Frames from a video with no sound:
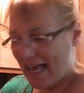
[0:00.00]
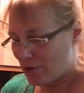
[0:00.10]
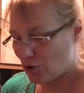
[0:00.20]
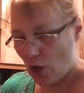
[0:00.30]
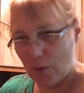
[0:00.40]

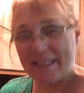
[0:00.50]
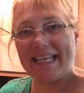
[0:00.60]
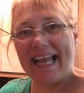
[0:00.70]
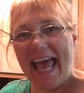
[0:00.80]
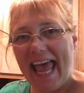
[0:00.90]
So
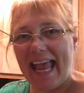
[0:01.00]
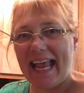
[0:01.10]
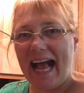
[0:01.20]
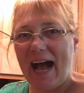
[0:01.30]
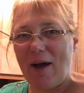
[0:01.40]

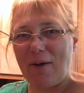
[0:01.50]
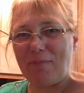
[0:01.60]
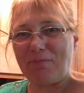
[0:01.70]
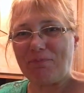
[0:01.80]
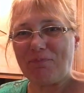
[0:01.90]
today
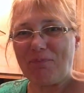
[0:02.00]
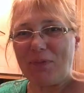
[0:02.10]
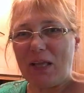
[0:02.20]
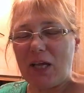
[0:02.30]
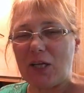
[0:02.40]
I'm
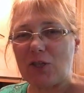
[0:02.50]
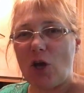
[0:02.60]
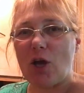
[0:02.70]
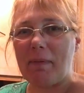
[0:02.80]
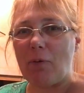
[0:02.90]
going to
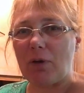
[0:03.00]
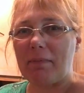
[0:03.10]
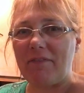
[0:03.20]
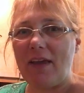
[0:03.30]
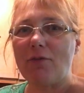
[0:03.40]
talk about one of
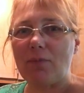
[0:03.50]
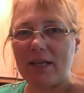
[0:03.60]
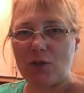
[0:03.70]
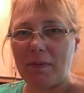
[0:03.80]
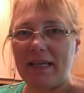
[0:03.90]
my favorite
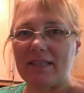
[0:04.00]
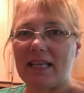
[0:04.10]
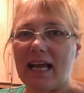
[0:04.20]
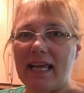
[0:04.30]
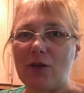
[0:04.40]
recipes
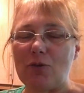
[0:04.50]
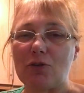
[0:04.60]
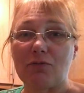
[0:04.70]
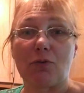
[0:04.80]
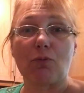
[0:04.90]
that I
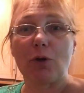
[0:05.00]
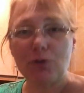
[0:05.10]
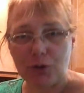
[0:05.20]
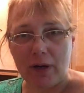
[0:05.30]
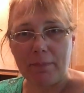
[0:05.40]
use for
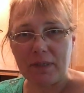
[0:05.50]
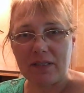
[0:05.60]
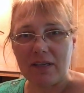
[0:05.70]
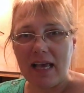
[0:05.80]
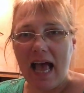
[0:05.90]
road trips.